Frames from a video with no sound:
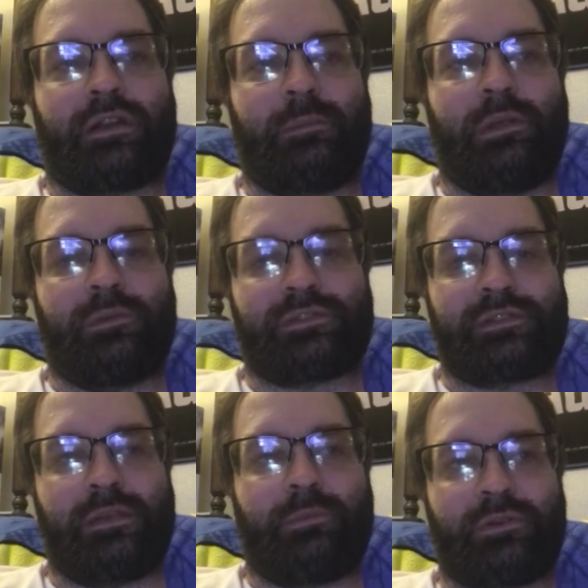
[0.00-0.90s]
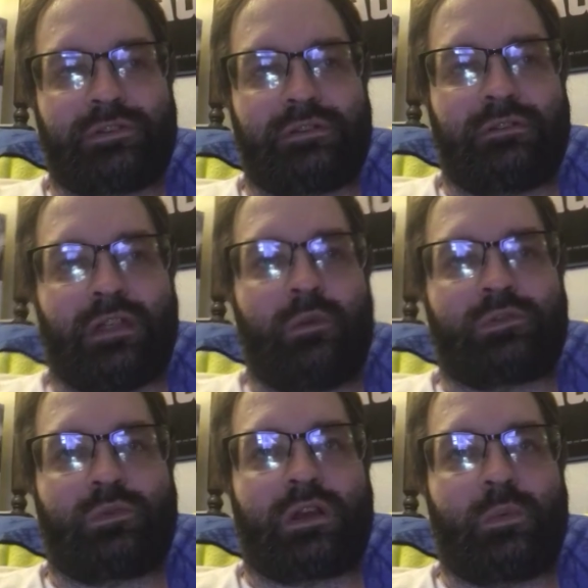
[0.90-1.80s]
I mean, it was the same person that I was
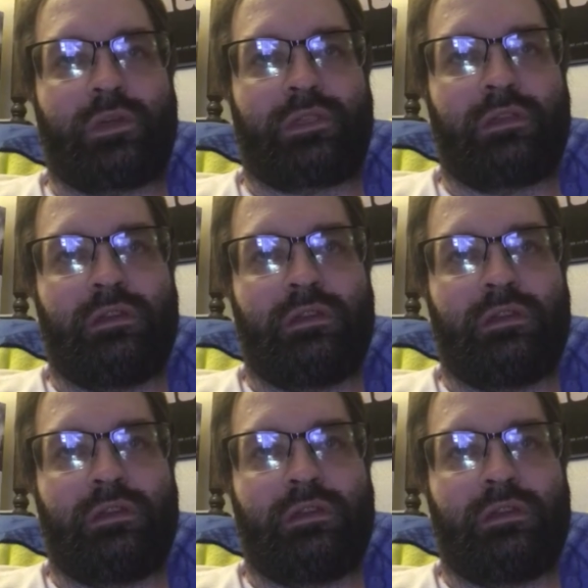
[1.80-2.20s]
working with.